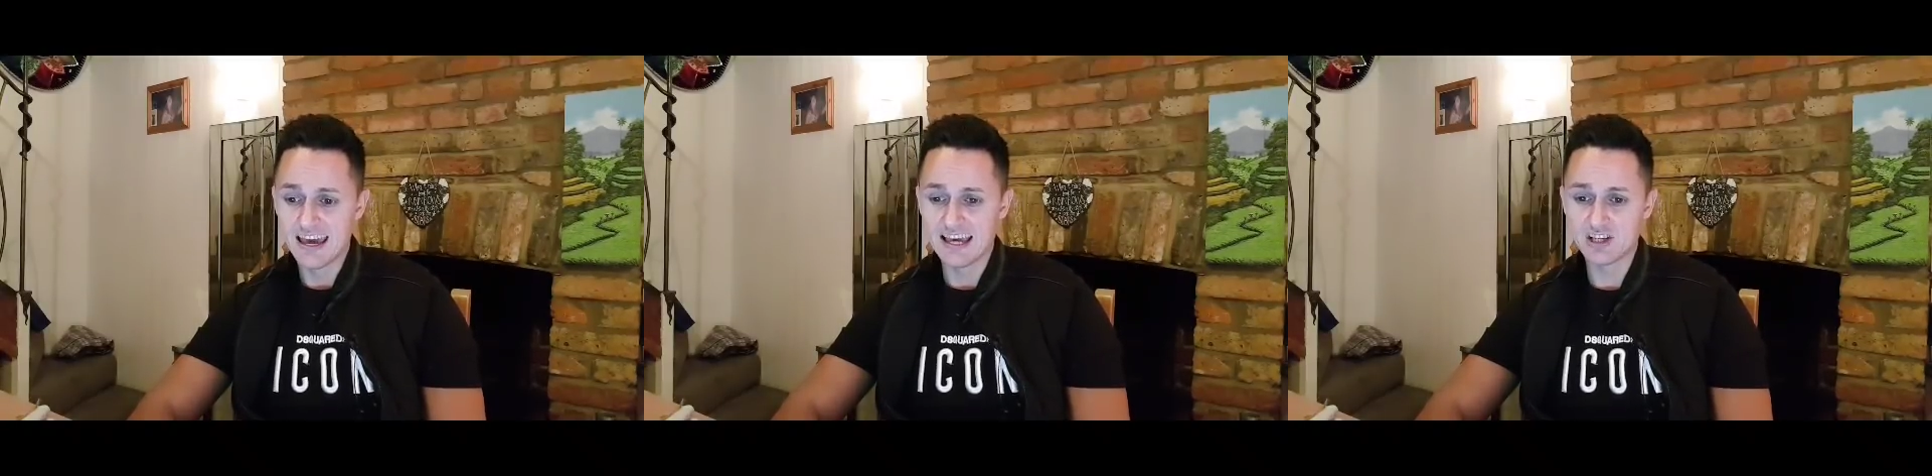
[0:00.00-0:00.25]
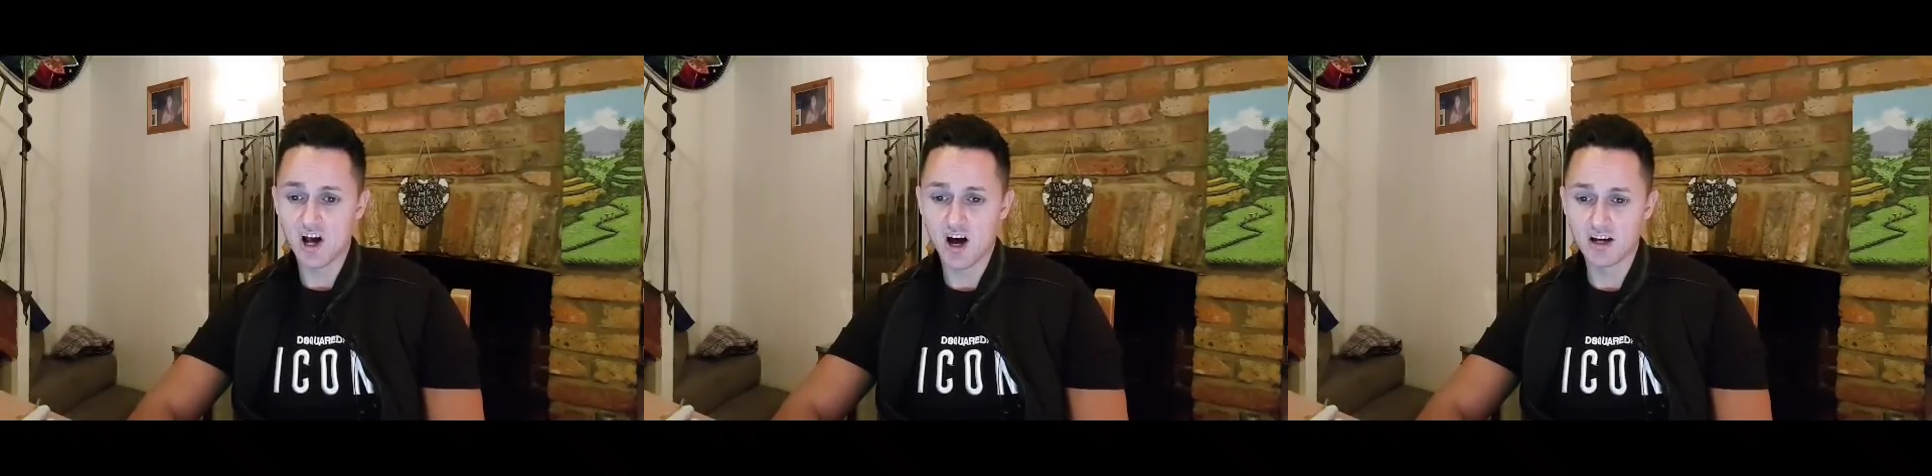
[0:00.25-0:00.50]

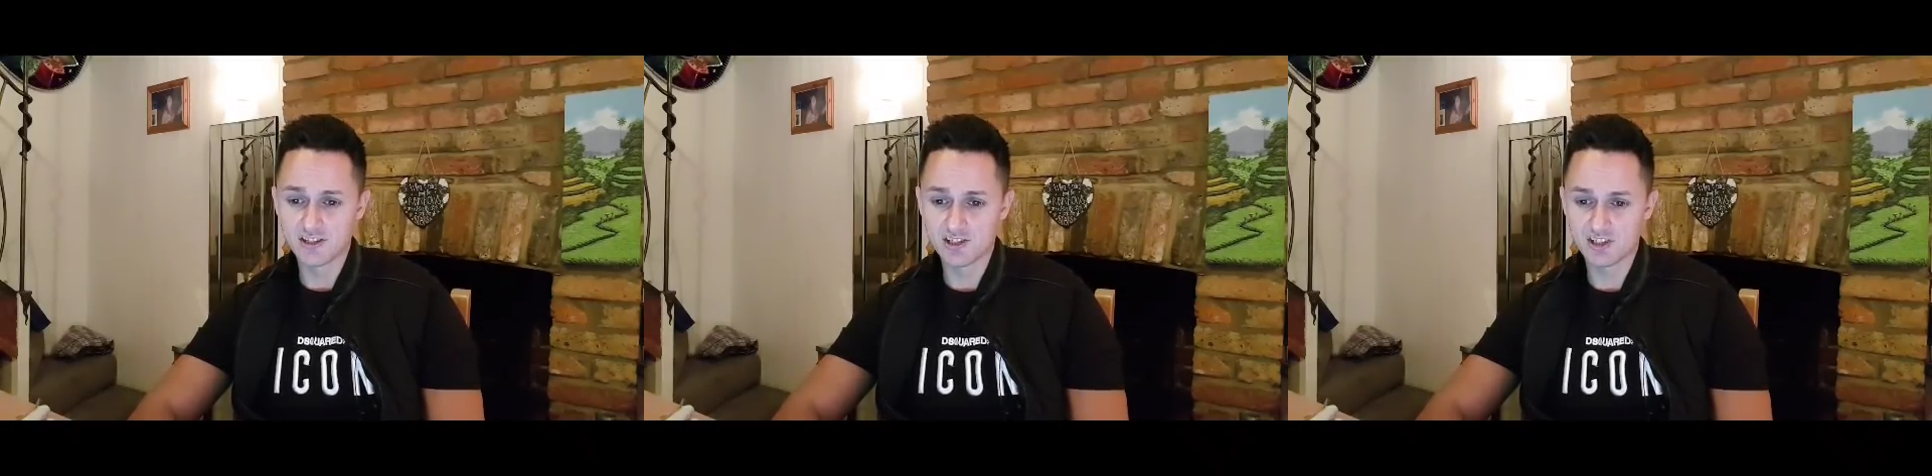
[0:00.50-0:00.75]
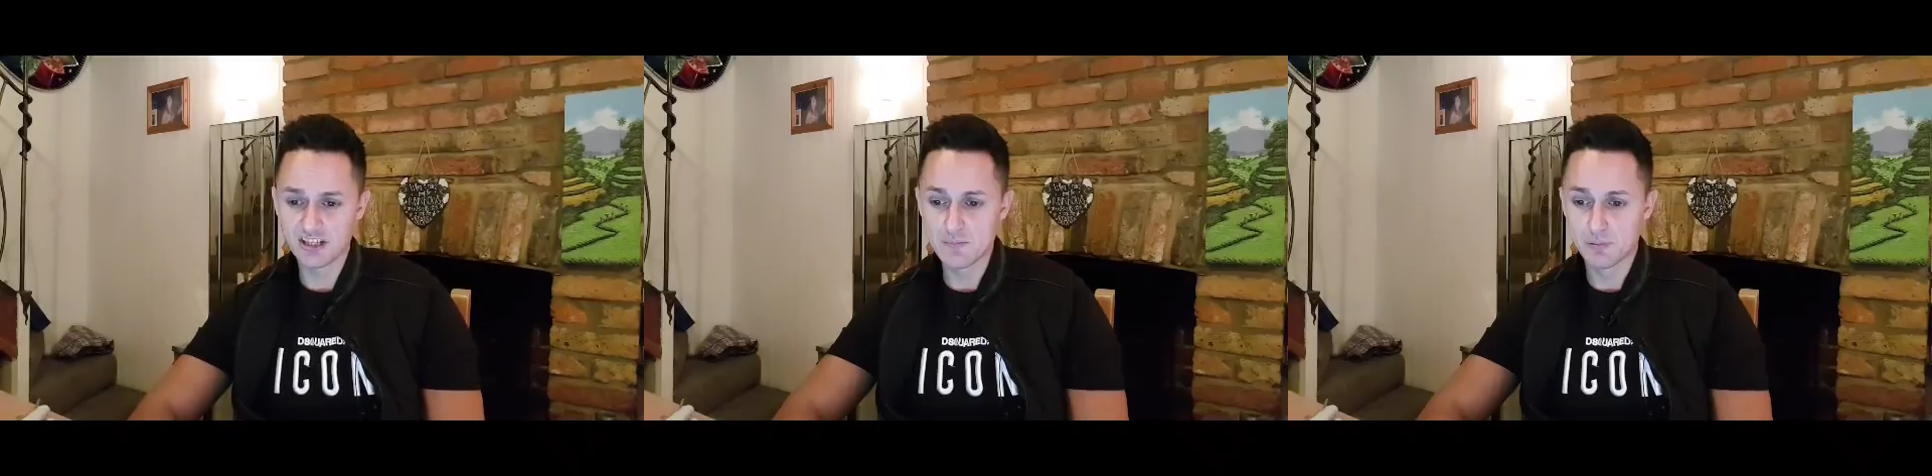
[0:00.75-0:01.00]
it's hard to
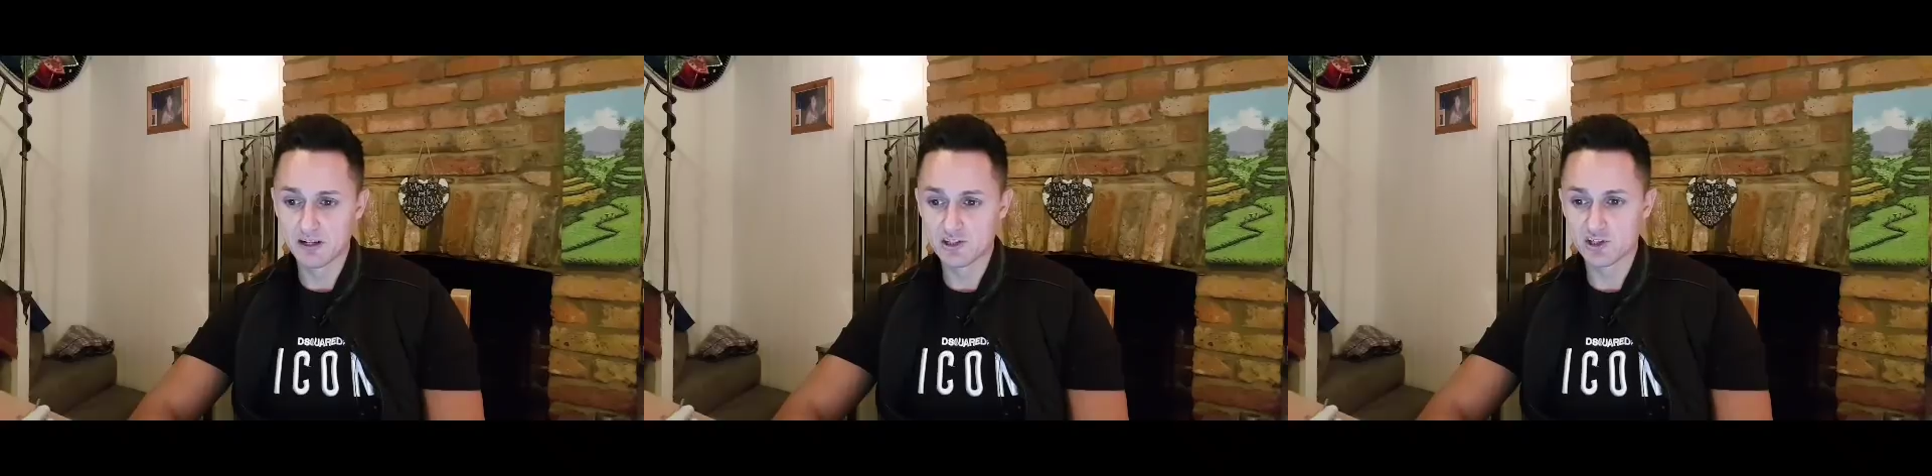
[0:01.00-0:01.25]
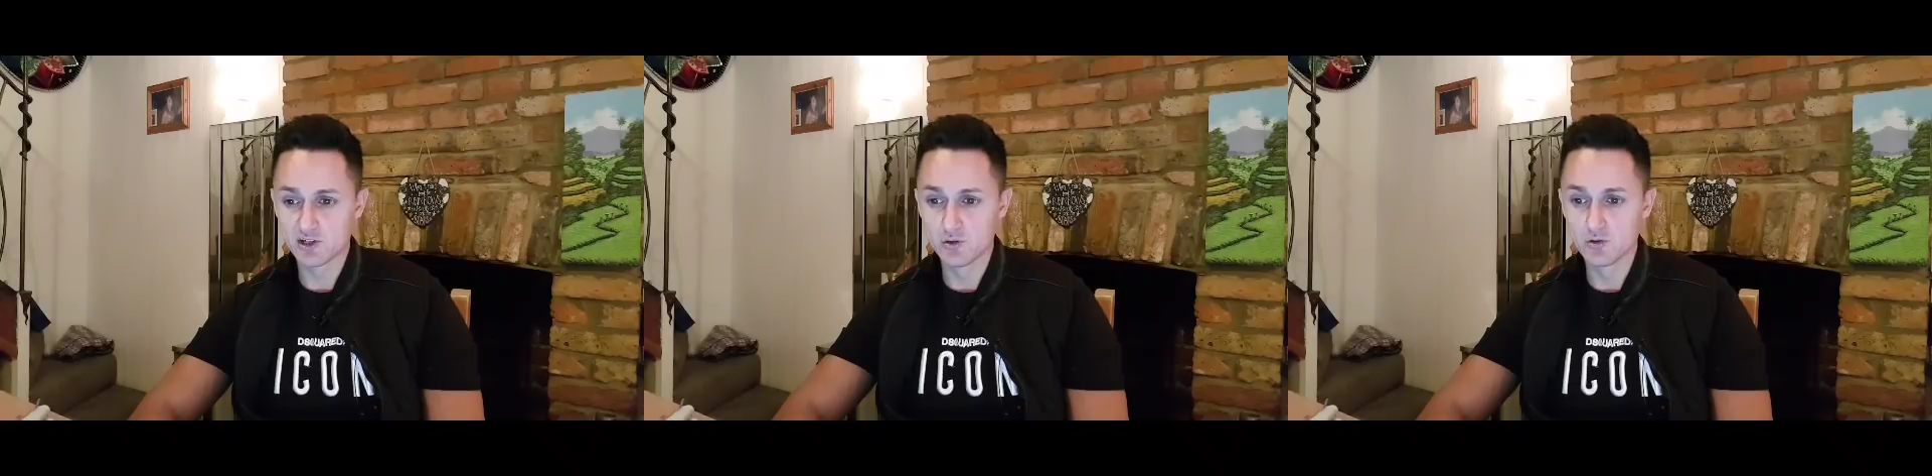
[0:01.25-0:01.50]
see
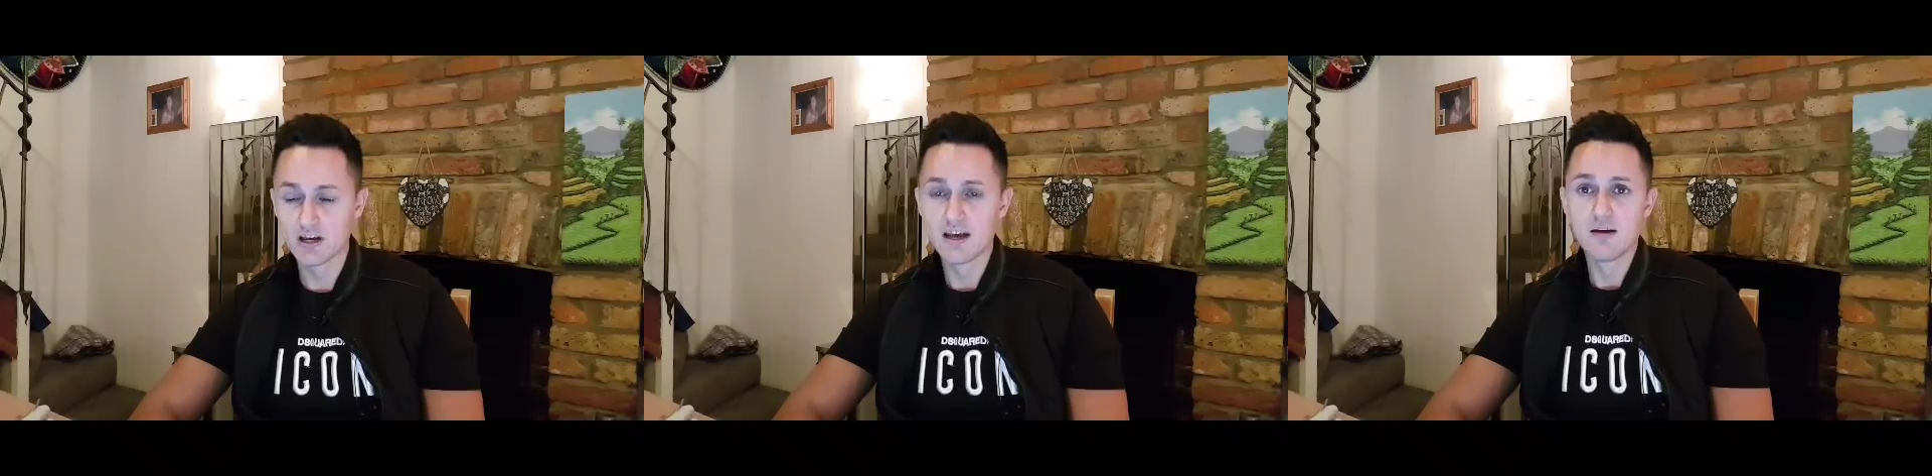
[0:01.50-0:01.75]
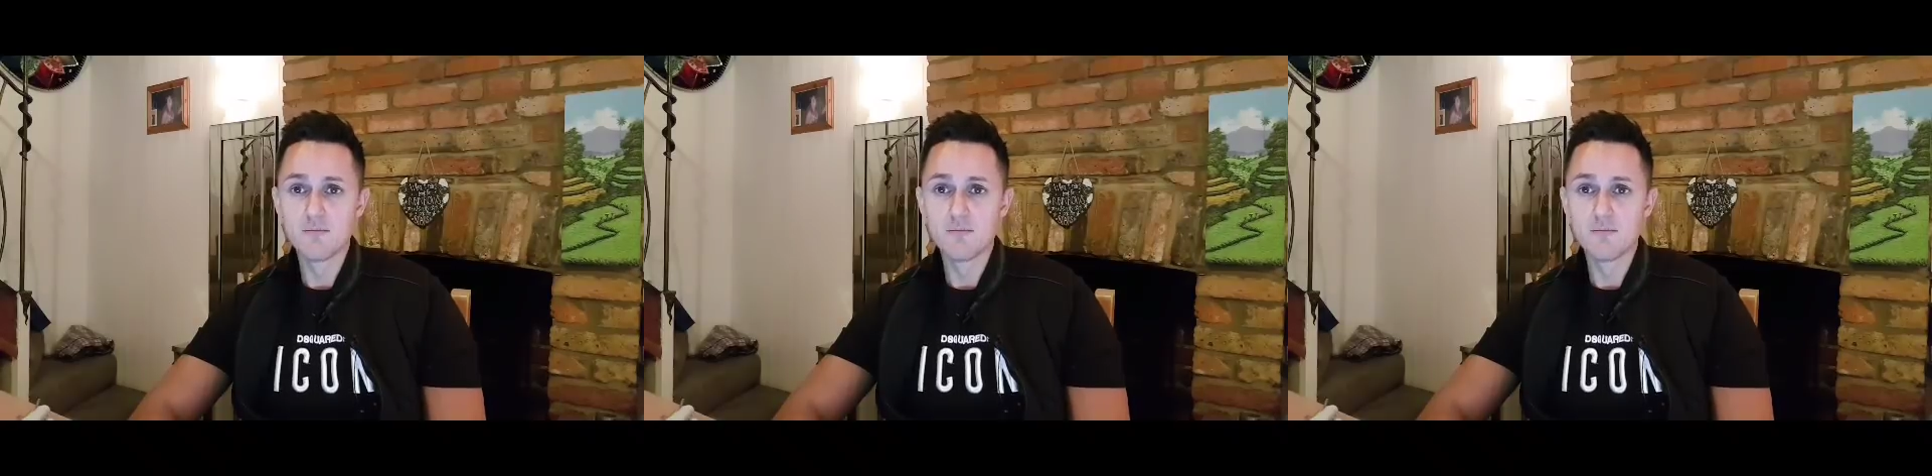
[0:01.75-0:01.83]
Politologue